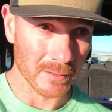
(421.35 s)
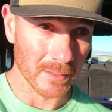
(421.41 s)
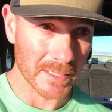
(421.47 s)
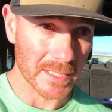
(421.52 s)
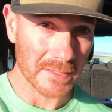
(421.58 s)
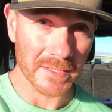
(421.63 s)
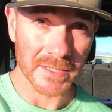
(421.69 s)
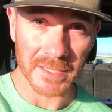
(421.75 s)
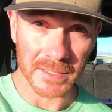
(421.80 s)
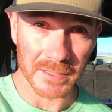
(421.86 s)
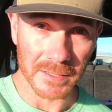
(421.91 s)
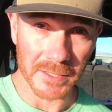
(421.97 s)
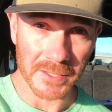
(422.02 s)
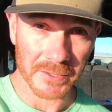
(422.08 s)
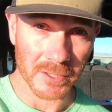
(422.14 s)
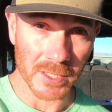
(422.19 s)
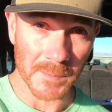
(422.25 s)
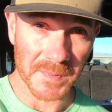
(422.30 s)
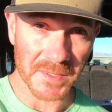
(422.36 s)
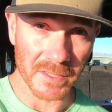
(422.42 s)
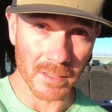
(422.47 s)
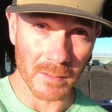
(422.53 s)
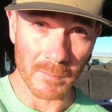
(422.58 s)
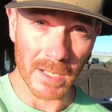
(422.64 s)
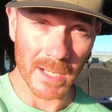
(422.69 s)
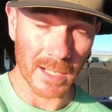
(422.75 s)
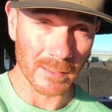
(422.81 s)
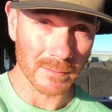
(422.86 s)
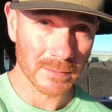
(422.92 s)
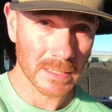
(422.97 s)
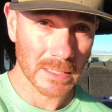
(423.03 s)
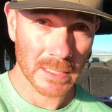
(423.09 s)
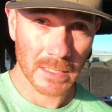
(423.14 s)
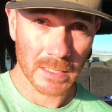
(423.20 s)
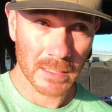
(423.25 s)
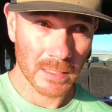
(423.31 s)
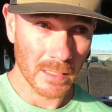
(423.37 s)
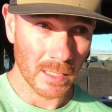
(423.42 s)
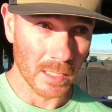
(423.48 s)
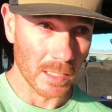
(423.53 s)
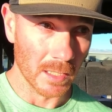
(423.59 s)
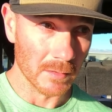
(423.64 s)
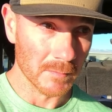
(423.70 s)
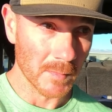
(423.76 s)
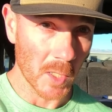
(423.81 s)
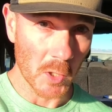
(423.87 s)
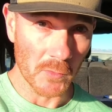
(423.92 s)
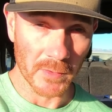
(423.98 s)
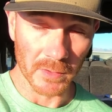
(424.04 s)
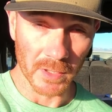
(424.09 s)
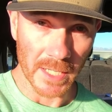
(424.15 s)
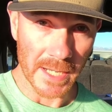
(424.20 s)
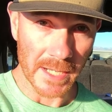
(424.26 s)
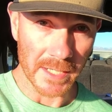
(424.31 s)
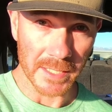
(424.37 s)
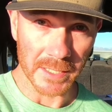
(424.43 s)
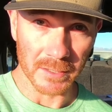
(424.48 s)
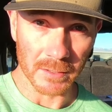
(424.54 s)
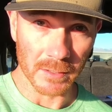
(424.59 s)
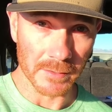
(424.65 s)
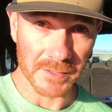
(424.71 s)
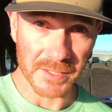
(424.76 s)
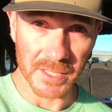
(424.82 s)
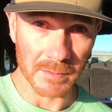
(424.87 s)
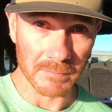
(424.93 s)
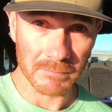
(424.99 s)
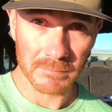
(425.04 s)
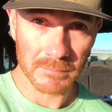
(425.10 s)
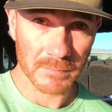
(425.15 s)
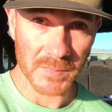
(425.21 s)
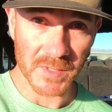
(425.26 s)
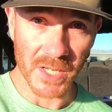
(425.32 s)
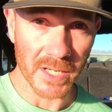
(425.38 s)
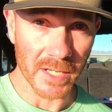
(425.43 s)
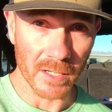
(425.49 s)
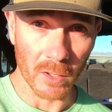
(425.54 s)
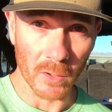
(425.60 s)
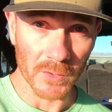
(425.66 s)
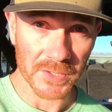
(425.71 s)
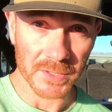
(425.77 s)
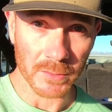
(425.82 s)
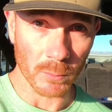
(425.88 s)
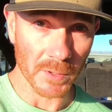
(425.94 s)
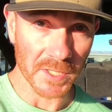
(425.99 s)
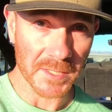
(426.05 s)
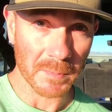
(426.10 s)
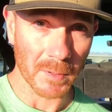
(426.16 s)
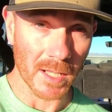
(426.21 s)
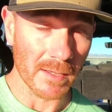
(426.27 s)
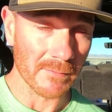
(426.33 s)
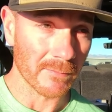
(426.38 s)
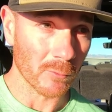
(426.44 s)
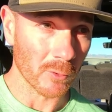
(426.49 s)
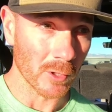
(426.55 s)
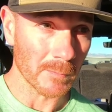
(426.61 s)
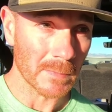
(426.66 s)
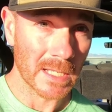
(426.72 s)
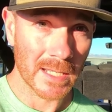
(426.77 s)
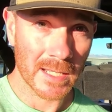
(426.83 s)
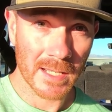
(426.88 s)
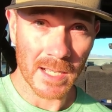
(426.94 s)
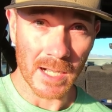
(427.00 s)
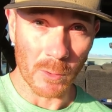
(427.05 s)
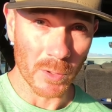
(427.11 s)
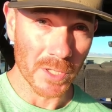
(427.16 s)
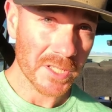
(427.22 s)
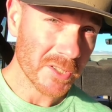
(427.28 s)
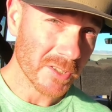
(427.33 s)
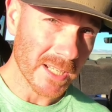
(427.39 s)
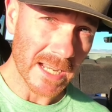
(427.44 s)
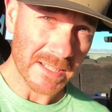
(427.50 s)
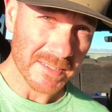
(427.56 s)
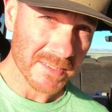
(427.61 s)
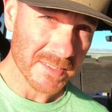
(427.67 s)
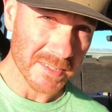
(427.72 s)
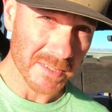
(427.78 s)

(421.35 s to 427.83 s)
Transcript: or anything in the description about uh, overlanding or Jeep JL storage platform. I wanted you guys to